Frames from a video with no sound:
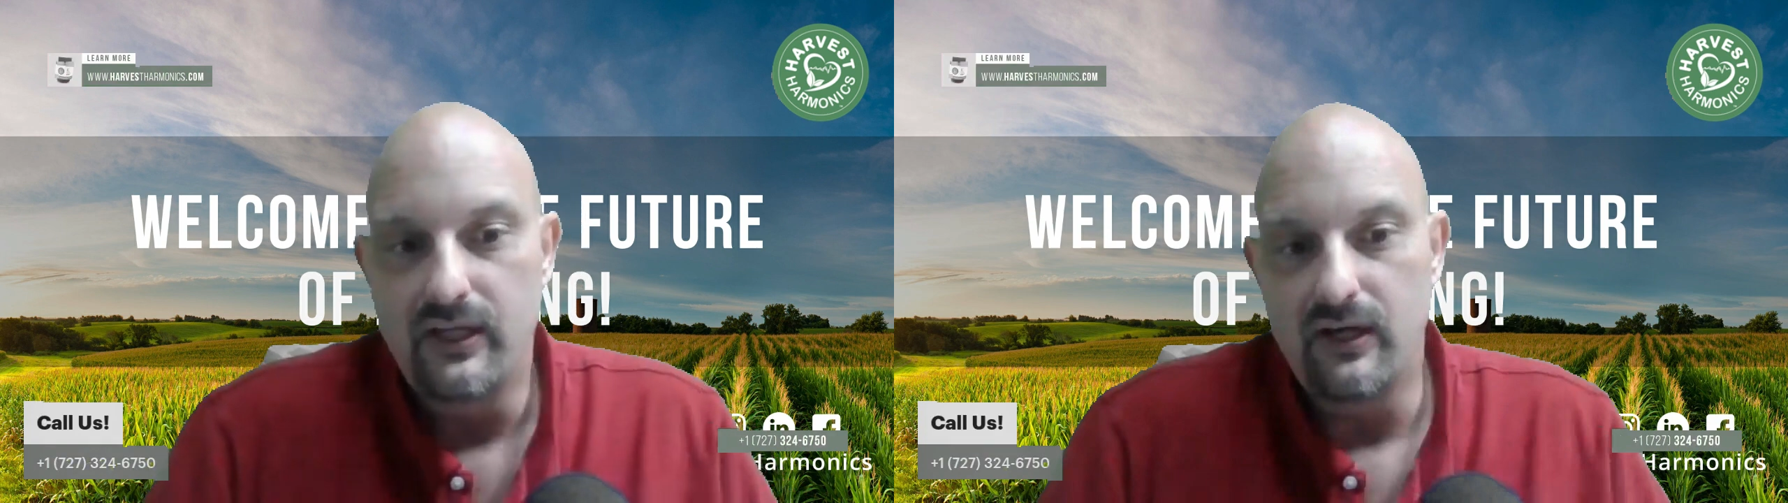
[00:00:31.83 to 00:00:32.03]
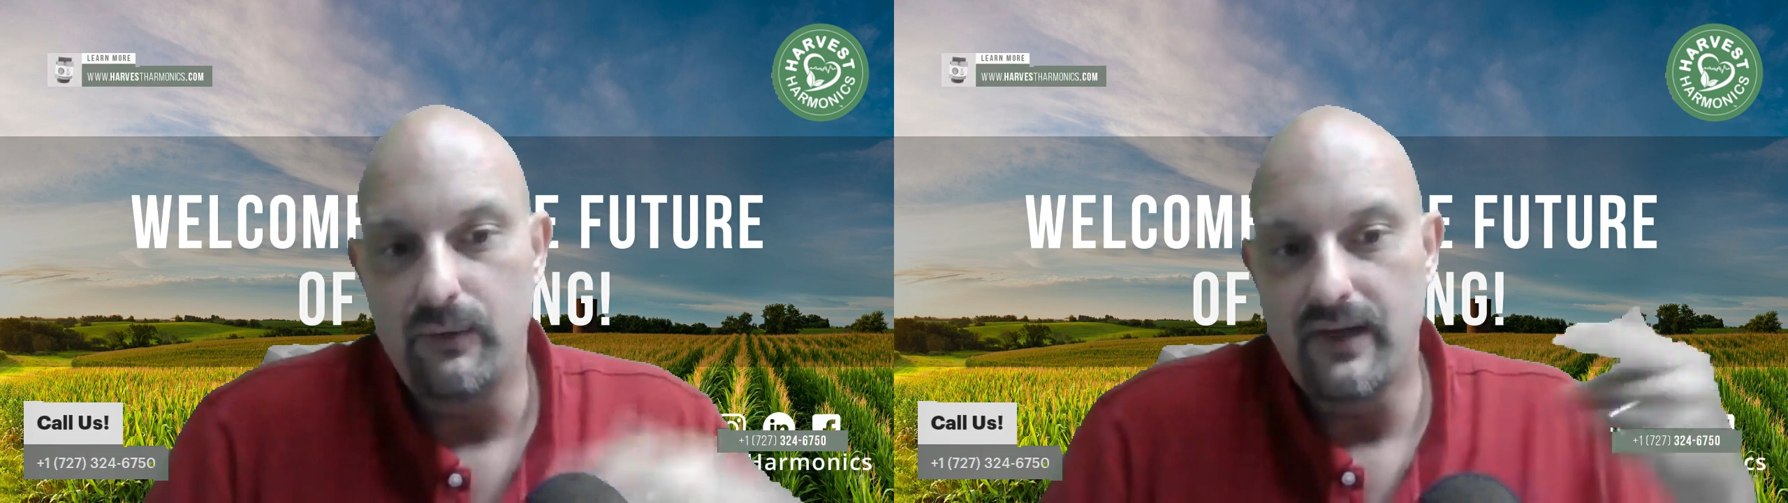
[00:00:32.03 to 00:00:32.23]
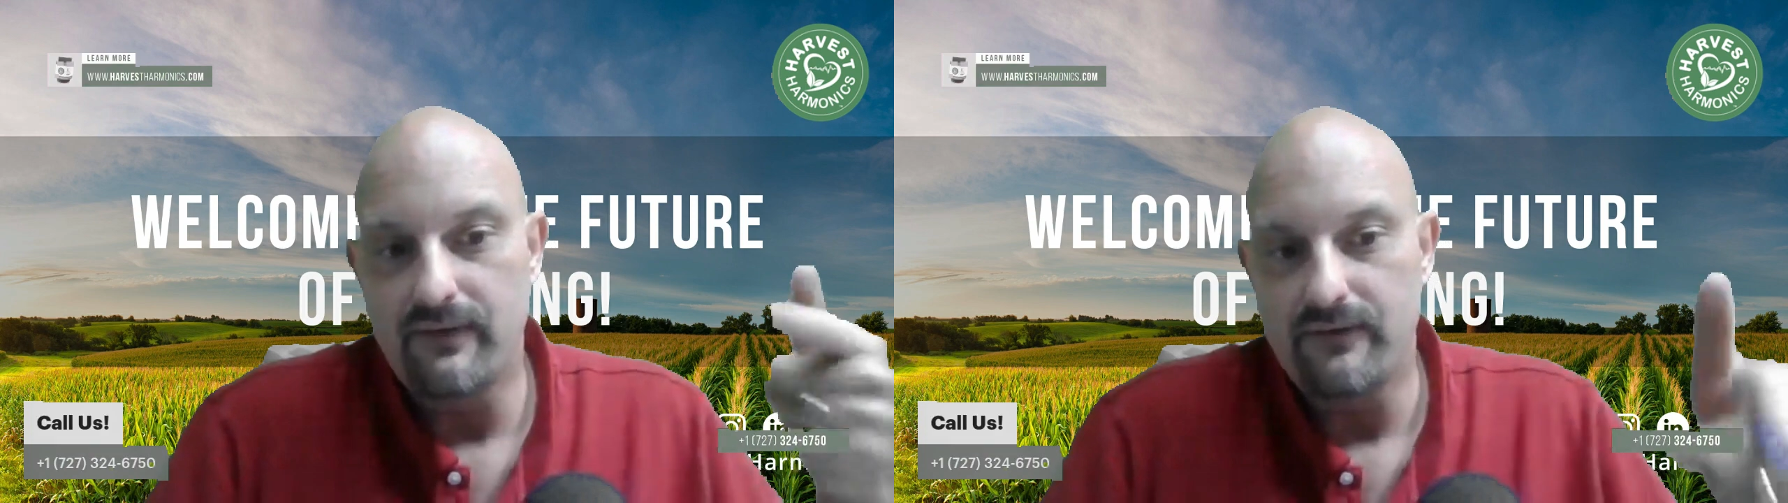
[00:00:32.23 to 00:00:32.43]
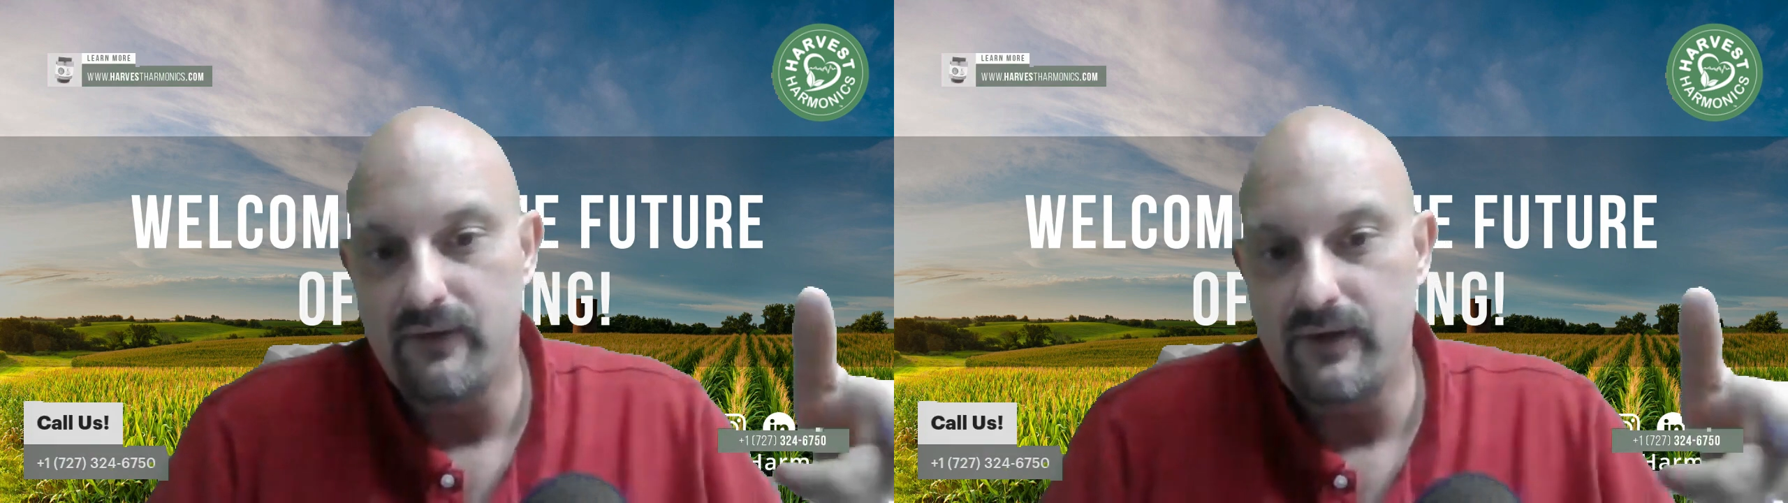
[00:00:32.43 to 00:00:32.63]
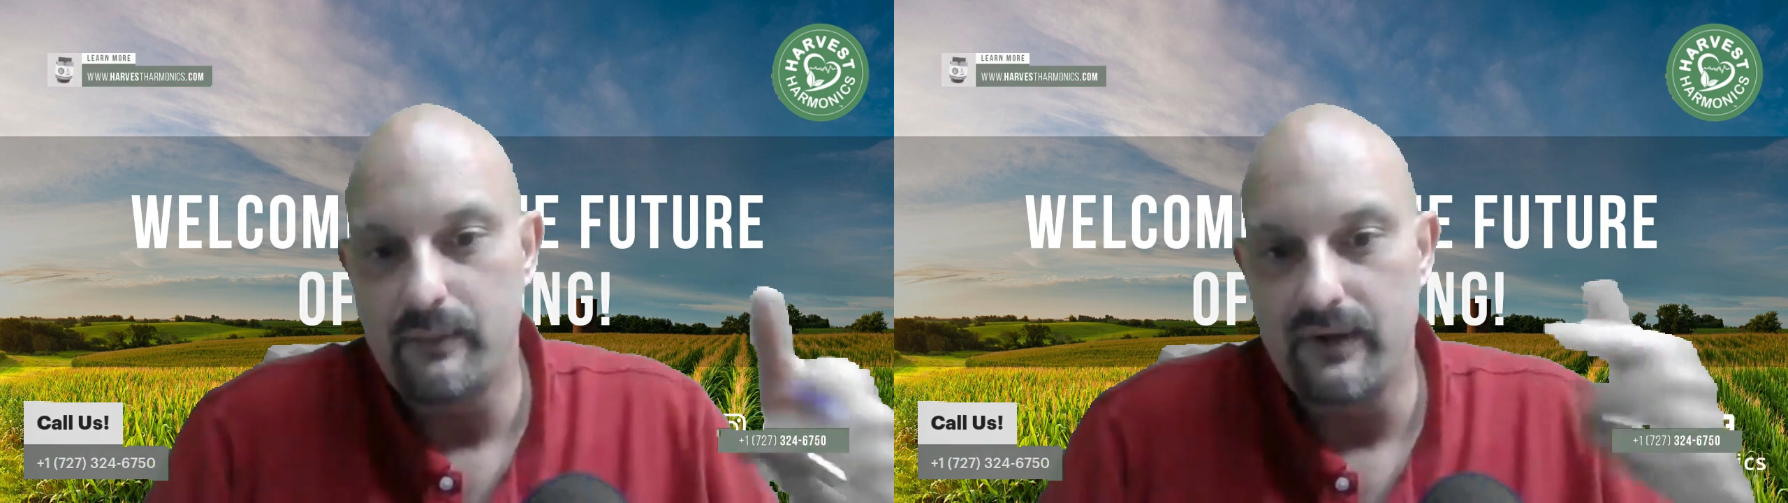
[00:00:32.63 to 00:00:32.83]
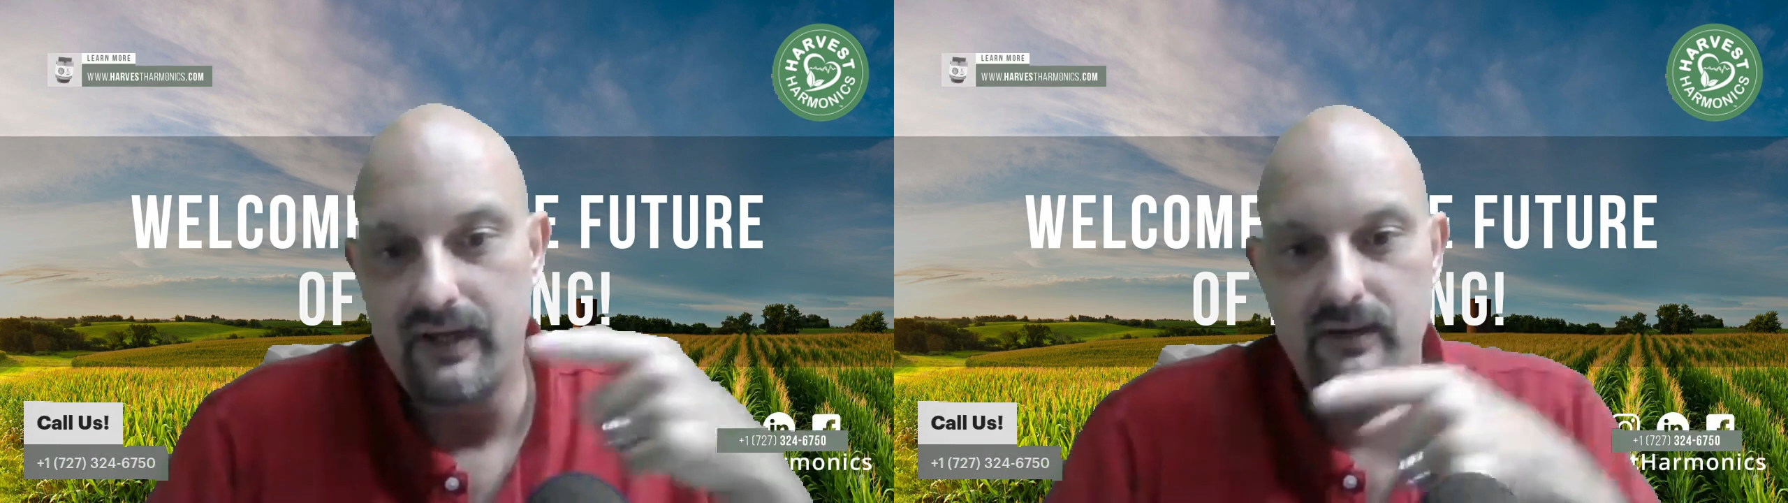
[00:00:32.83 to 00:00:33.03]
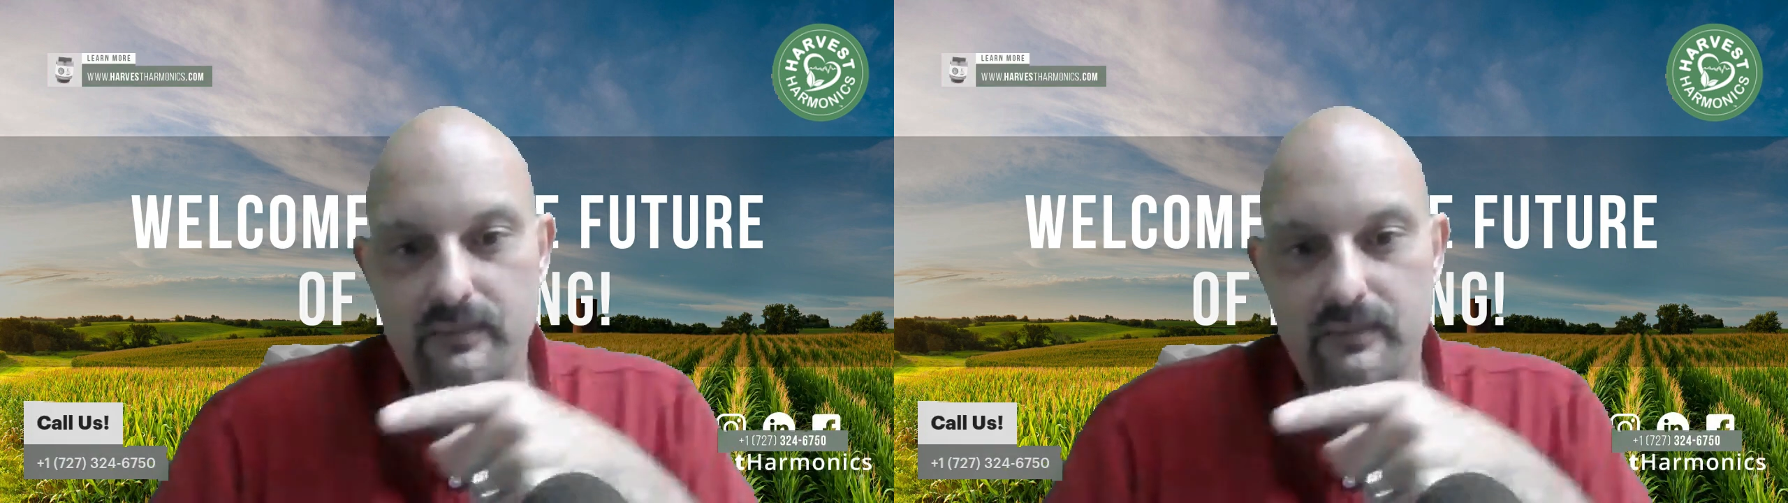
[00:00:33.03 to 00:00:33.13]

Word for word: you know, we have our phone number here.